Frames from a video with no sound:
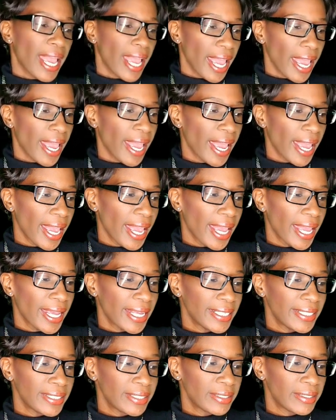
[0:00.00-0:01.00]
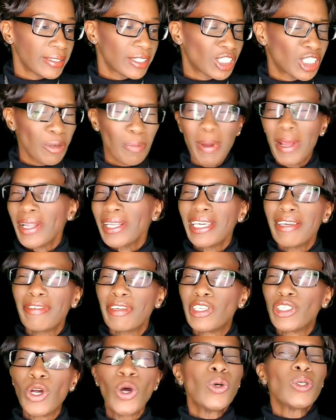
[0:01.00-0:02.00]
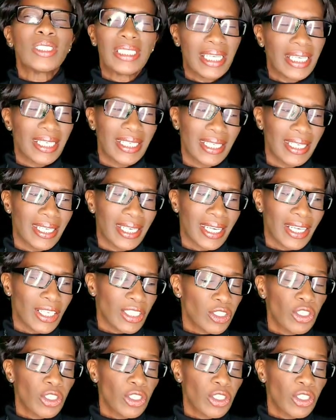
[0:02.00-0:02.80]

and she barely even knows Nikki.